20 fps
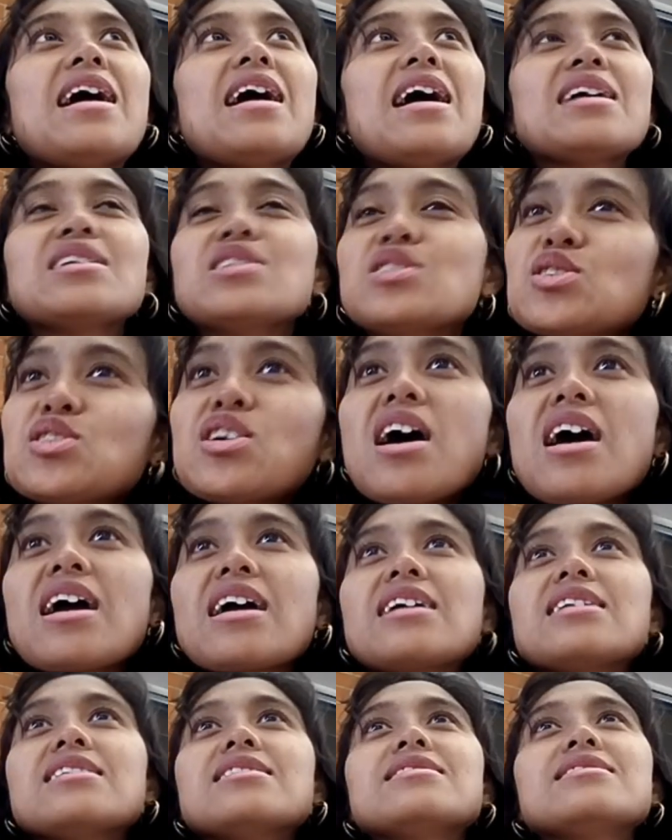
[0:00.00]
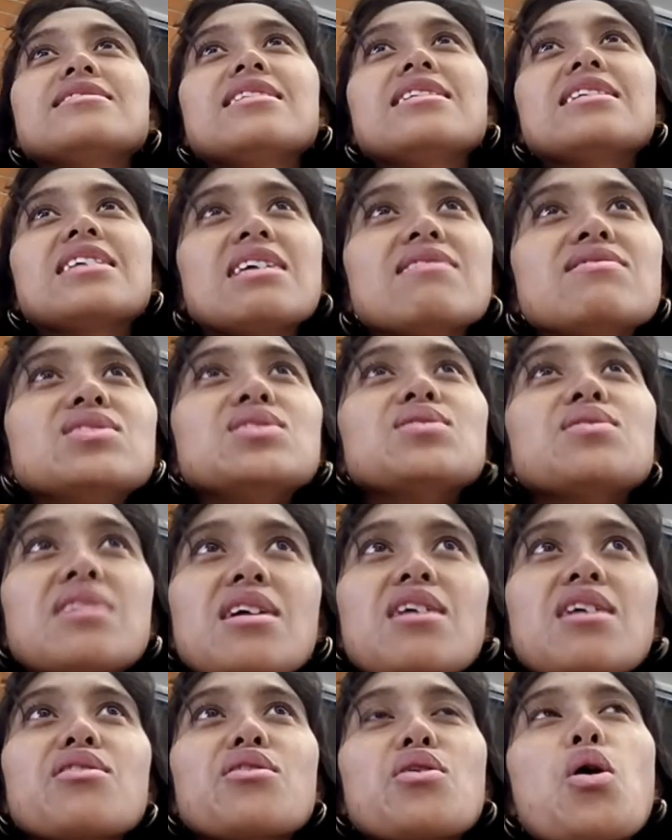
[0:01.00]
and shines and gives you
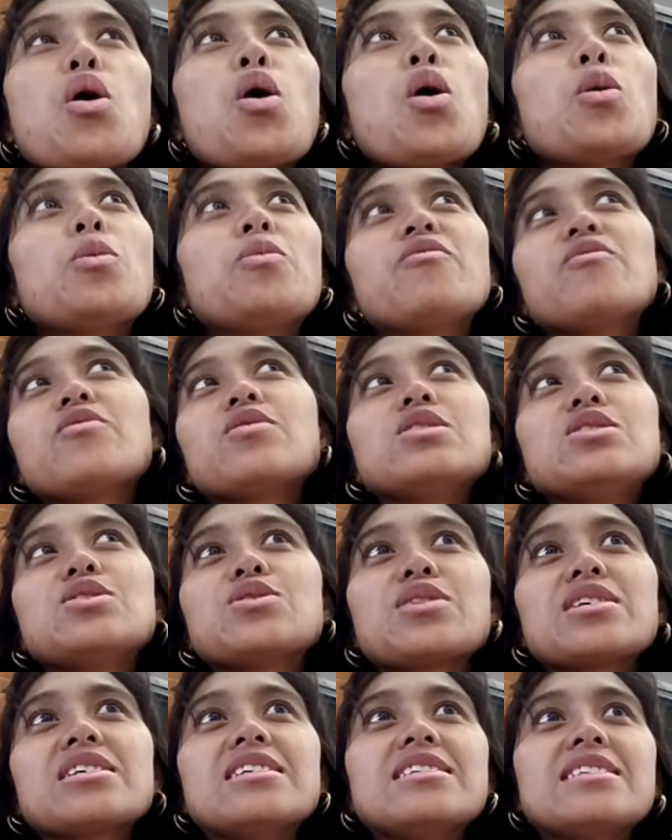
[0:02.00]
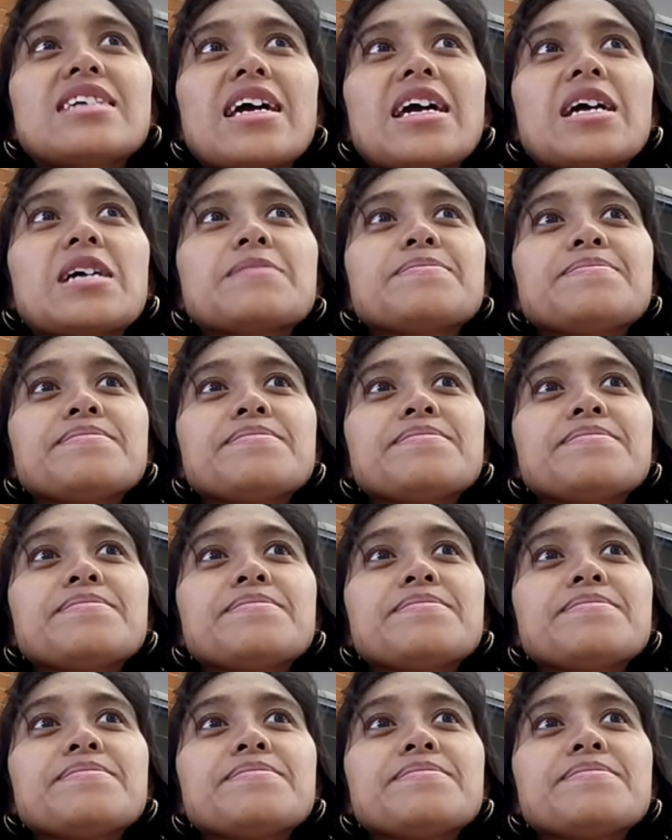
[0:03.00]
another hope for during the day.